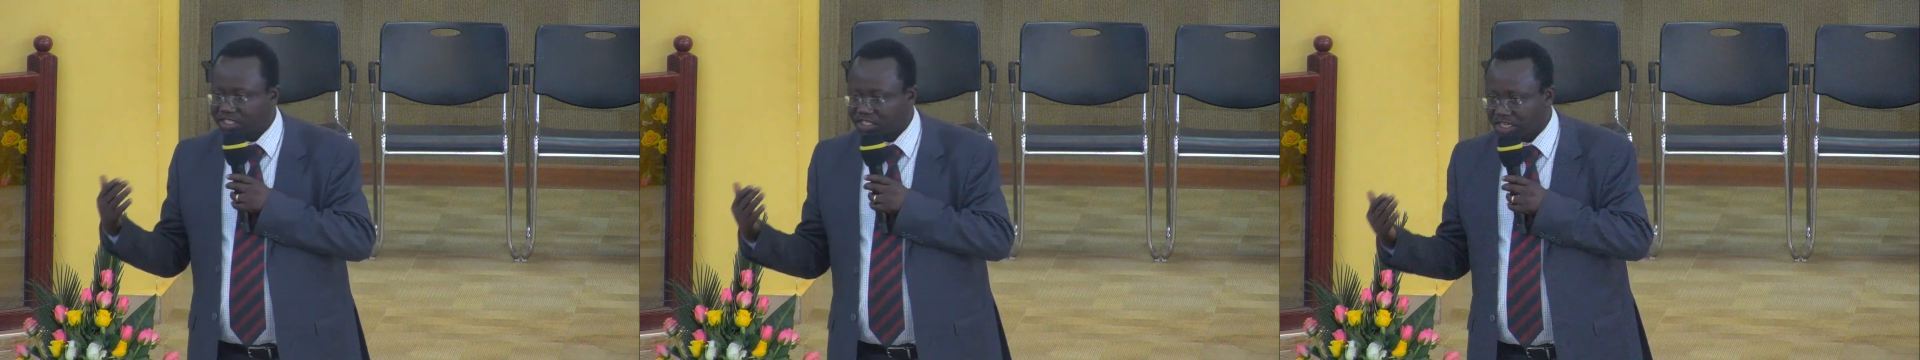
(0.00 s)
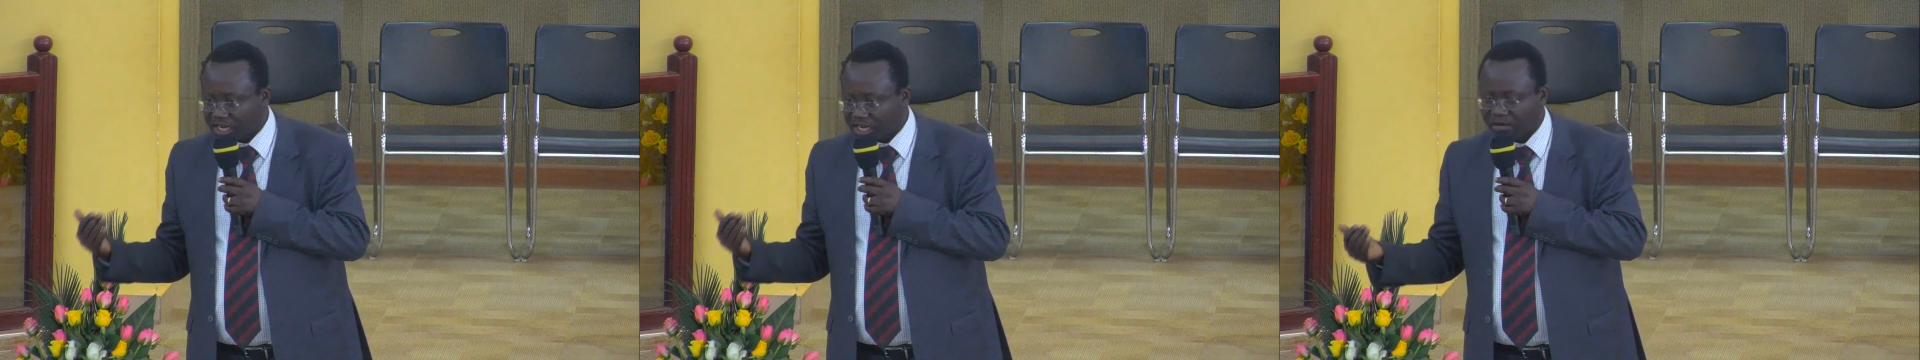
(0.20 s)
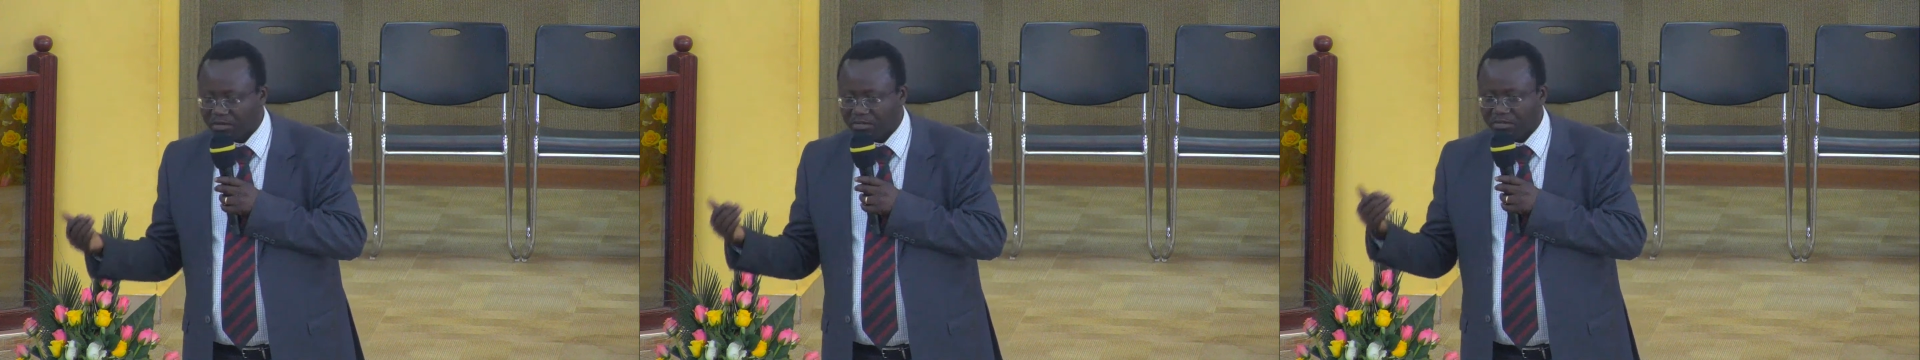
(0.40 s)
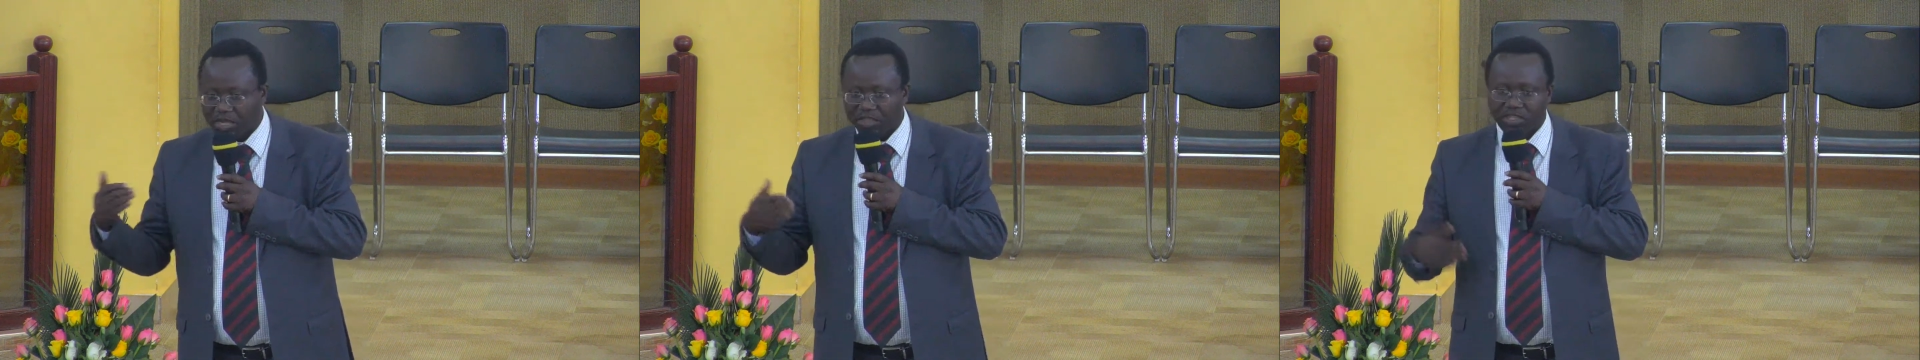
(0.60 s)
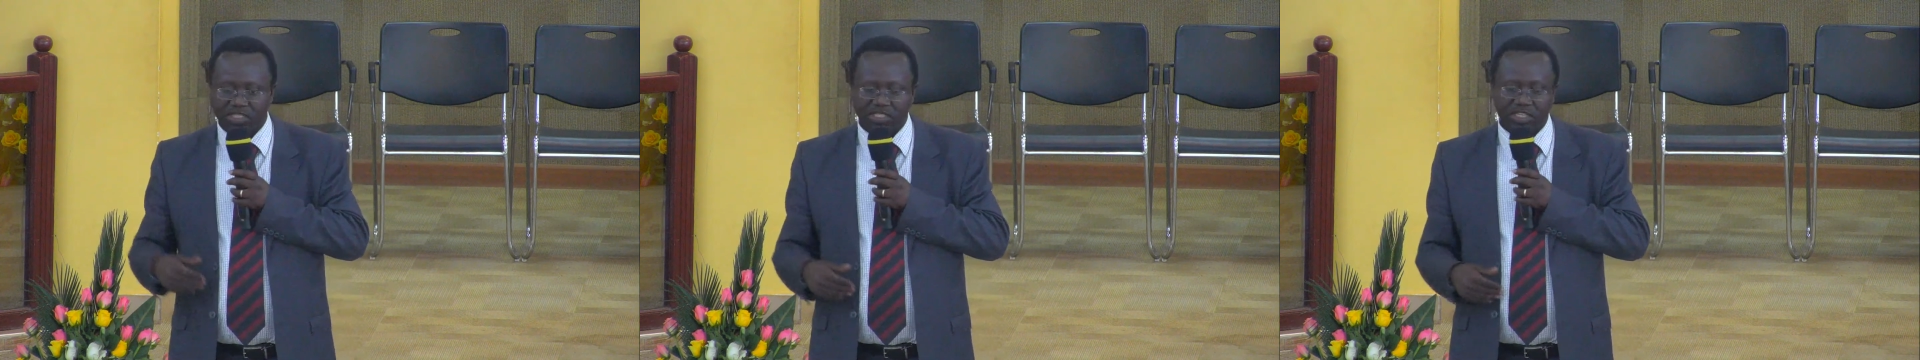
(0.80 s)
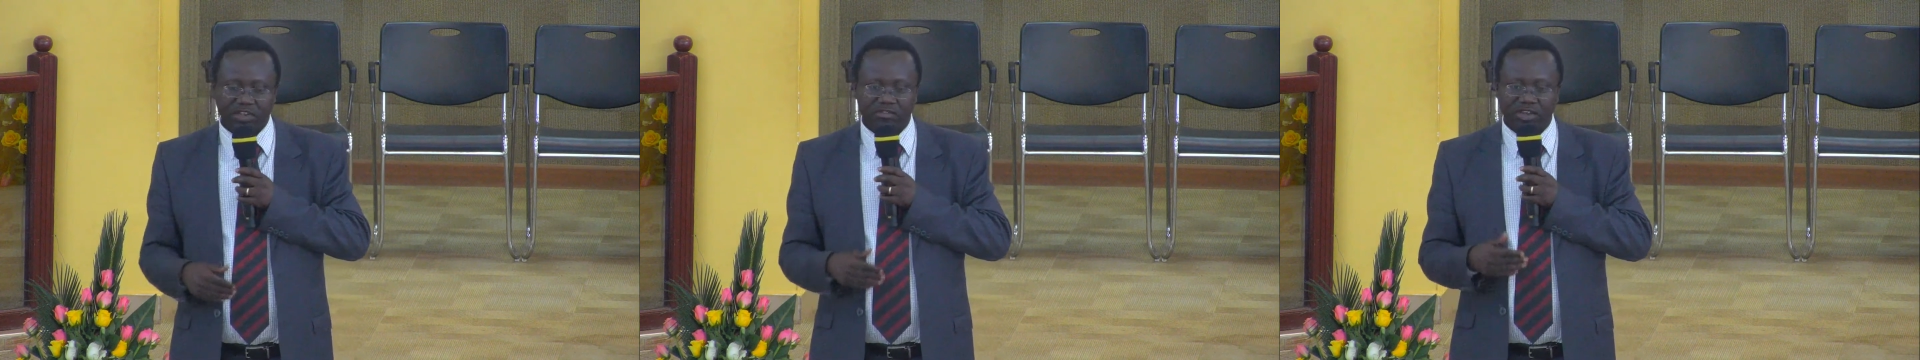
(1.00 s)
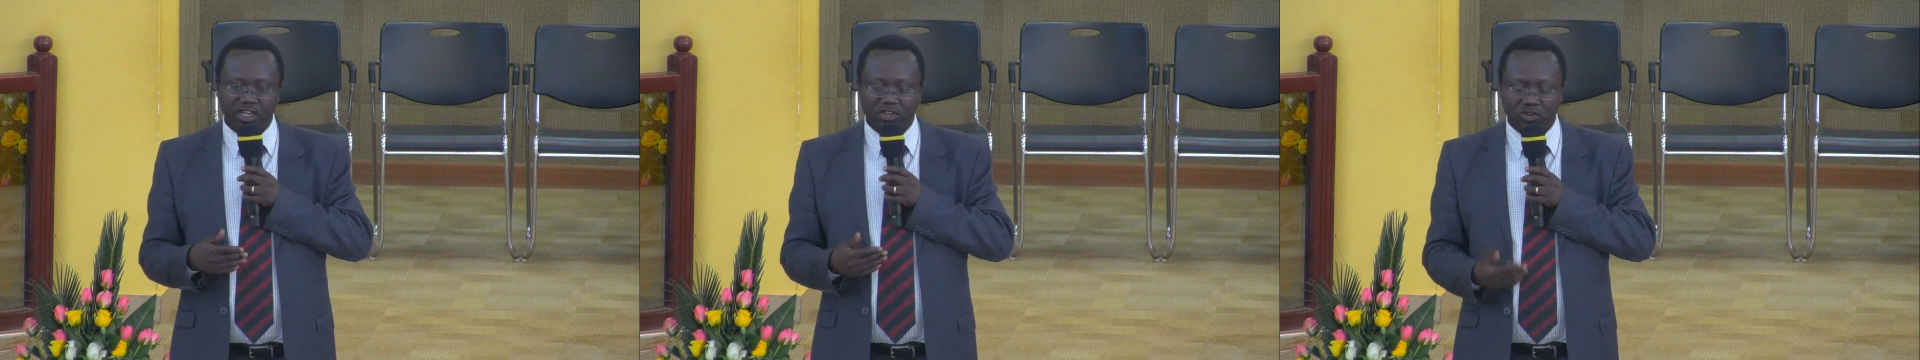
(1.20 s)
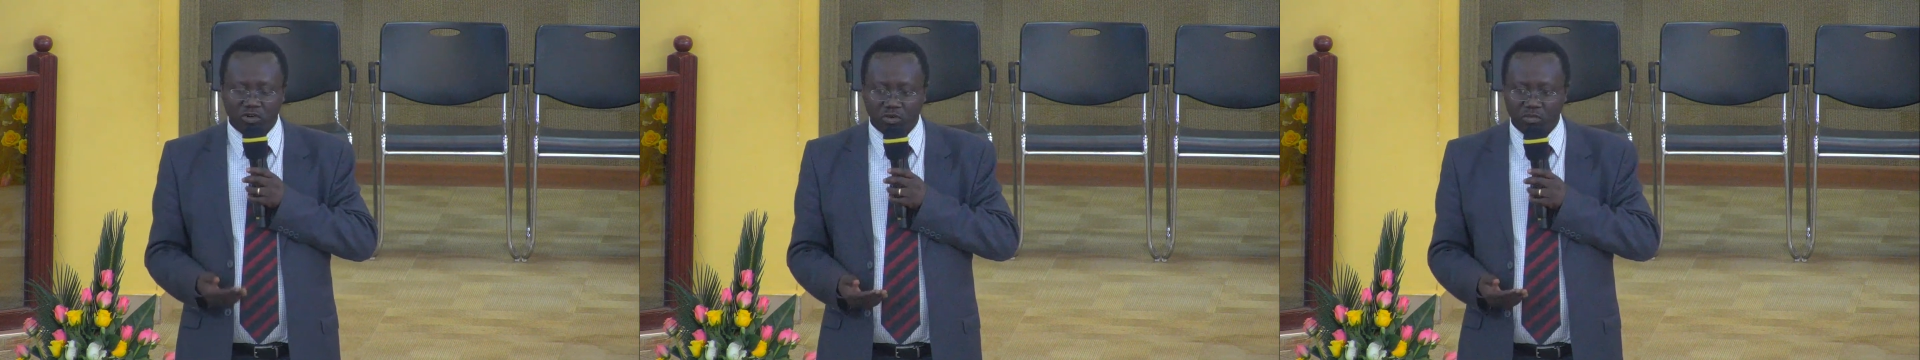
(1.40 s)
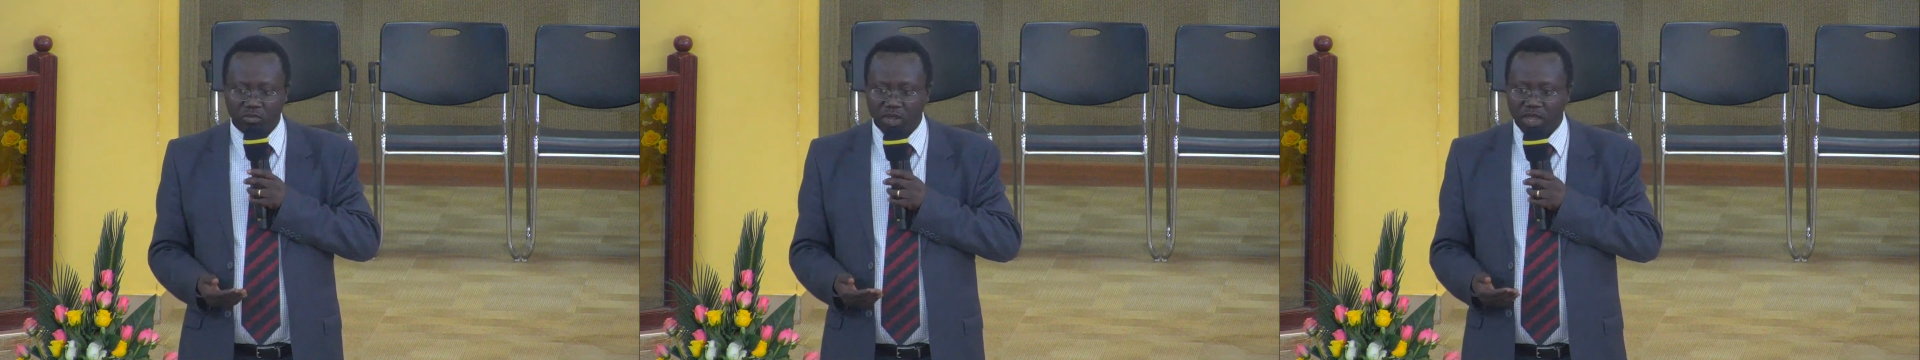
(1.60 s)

check by yourself at home.